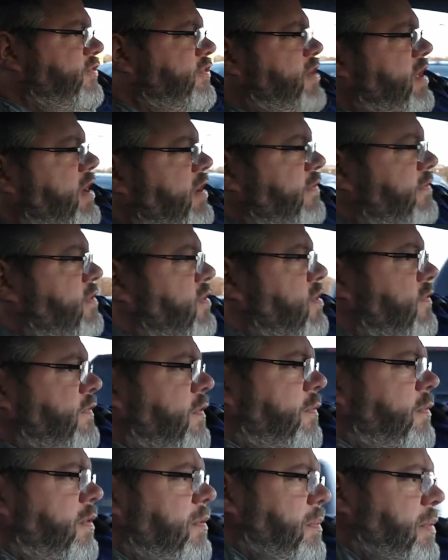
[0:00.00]
I don't even know if I'm going
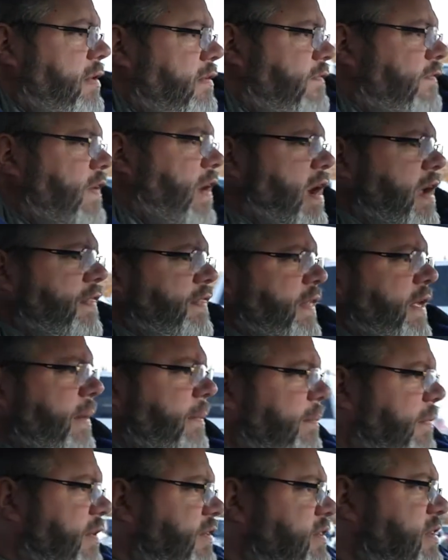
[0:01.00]
to be able to find them.
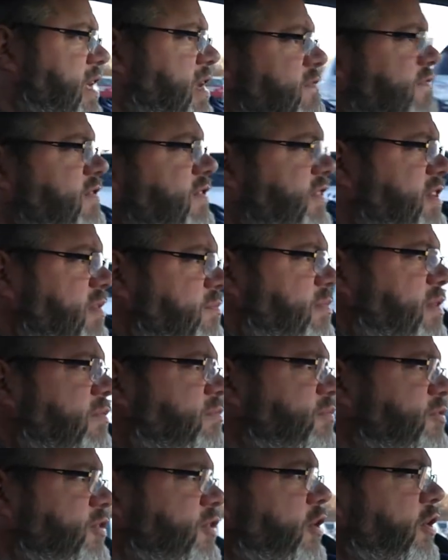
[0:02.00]
That kind of seems
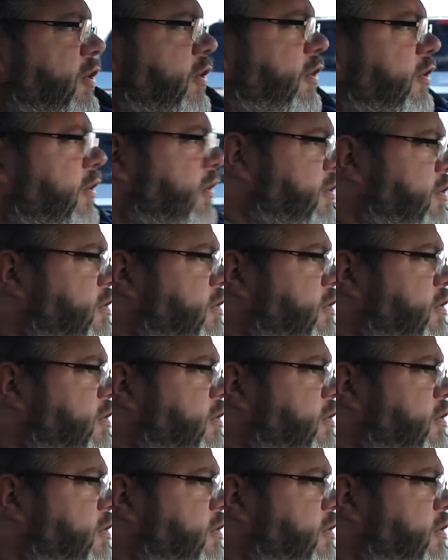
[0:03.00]
obscure.